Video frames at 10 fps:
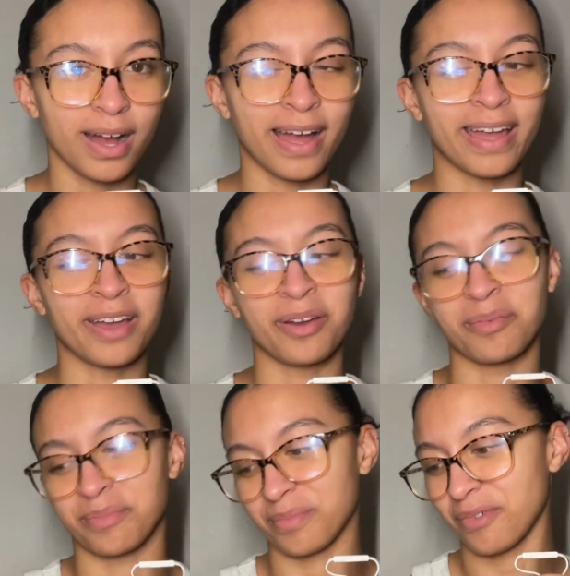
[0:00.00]
I
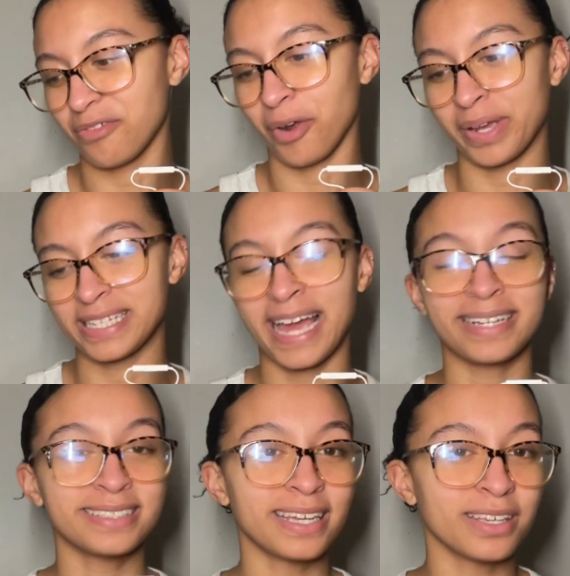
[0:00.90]
am throwing
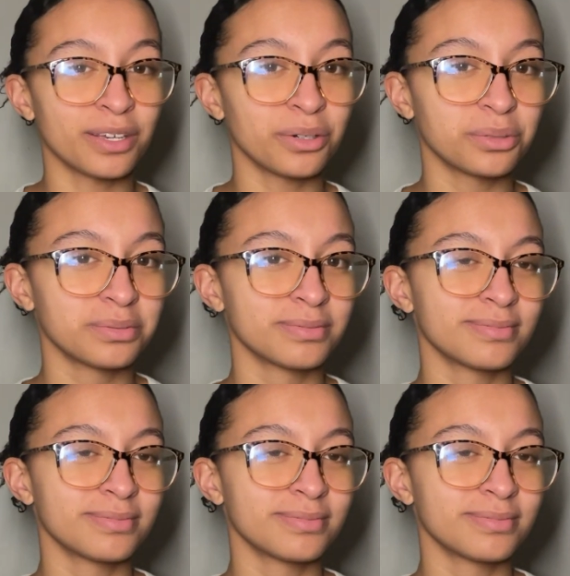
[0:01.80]
text at you